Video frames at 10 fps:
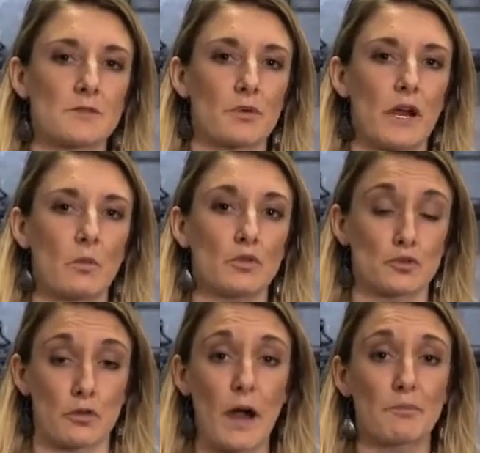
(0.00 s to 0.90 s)
spring will
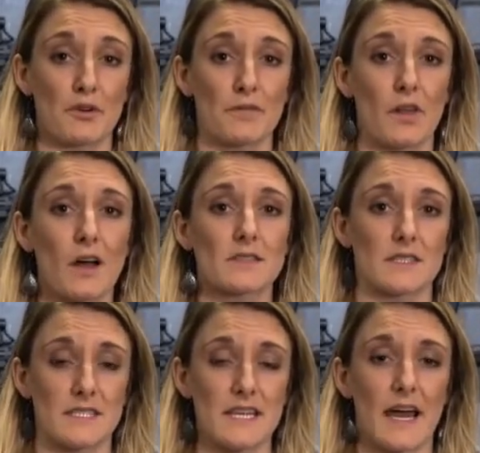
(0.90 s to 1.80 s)
drop your
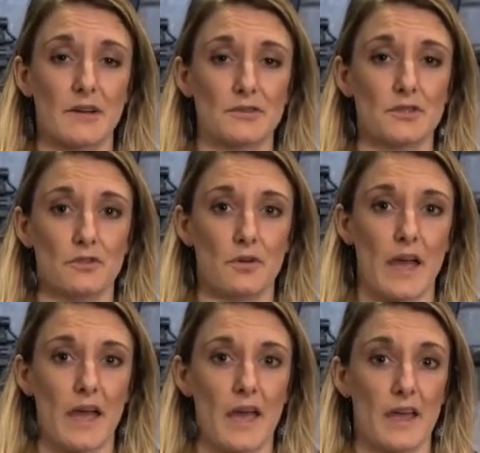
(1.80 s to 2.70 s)
velocity down to
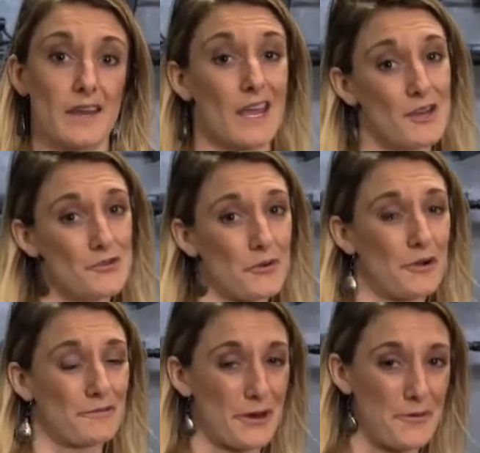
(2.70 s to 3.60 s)
an
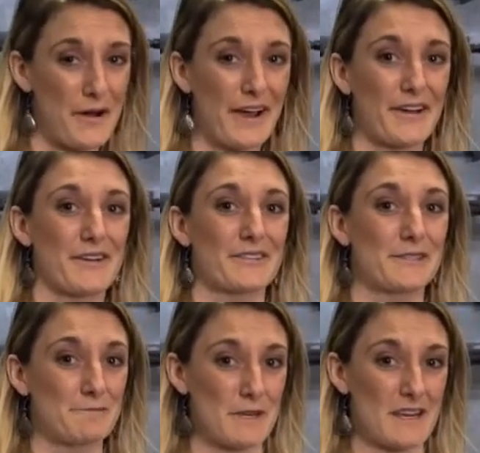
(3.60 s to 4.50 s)
indoor
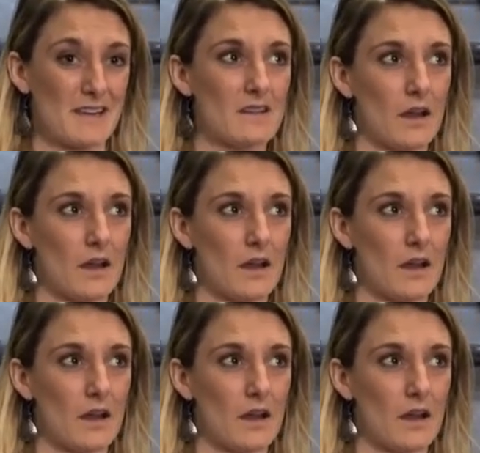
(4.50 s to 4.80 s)
required speed